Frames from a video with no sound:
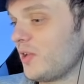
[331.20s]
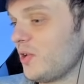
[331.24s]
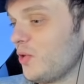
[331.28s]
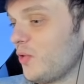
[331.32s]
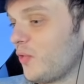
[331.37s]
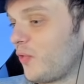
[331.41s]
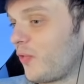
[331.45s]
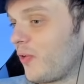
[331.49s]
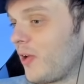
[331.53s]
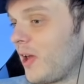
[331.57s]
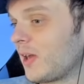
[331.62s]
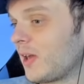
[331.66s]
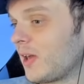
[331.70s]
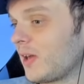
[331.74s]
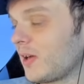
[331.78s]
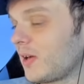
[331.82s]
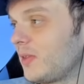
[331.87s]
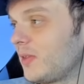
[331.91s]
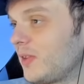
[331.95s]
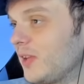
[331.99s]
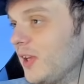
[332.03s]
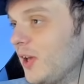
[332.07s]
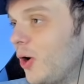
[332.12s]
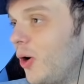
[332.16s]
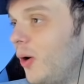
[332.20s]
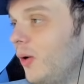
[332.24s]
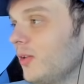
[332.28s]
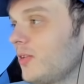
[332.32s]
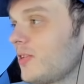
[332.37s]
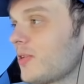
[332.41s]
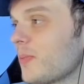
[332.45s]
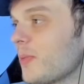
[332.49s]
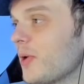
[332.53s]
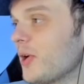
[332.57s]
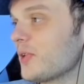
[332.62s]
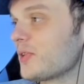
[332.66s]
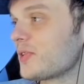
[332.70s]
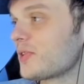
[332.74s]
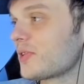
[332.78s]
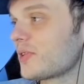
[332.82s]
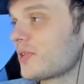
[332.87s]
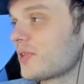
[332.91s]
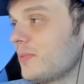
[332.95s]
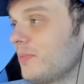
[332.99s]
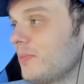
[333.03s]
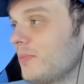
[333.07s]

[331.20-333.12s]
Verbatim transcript: you think the ultimate